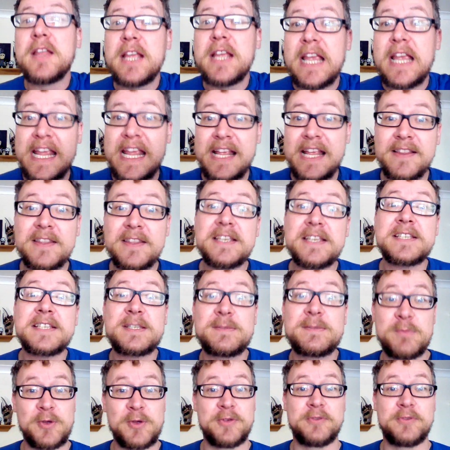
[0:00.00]
In this
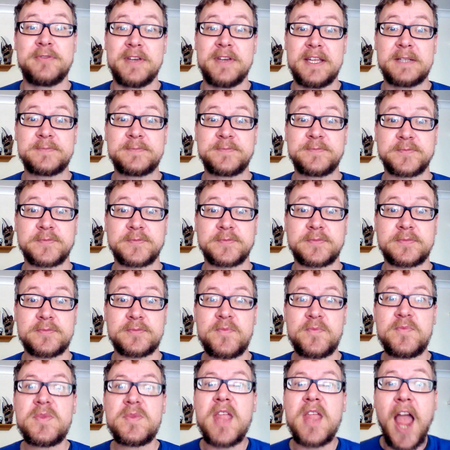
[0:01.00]
movie,
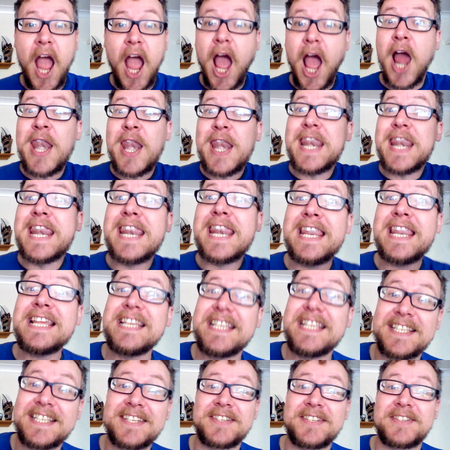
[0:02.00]
at
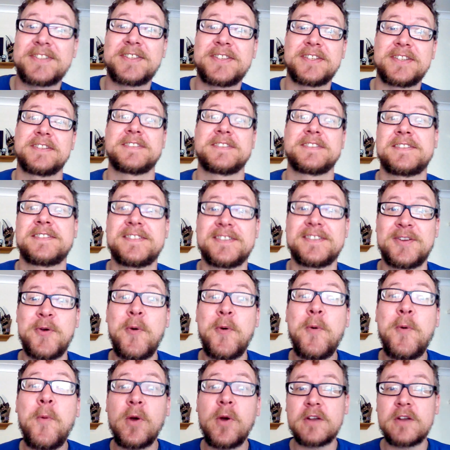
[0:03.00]
least
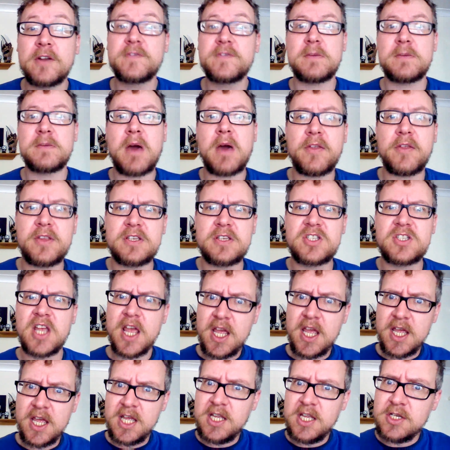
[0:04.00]
one of the mothers
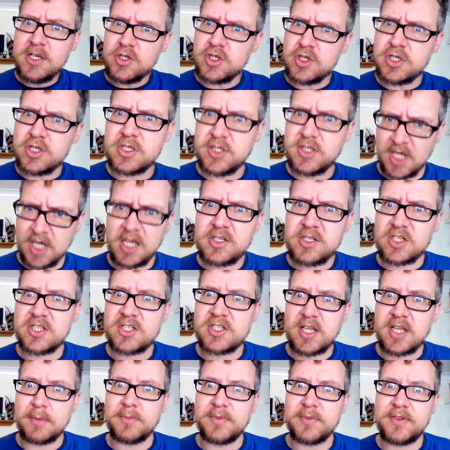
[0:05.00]
does
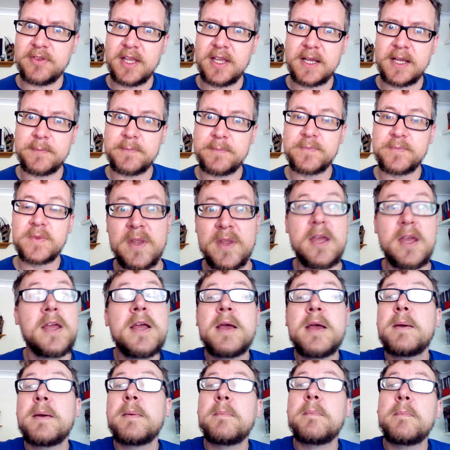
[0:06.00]
something.
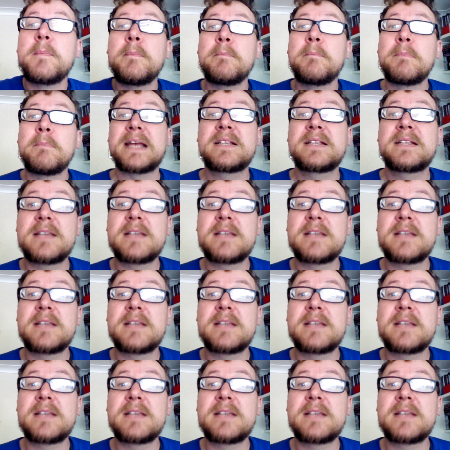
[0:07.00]
Mater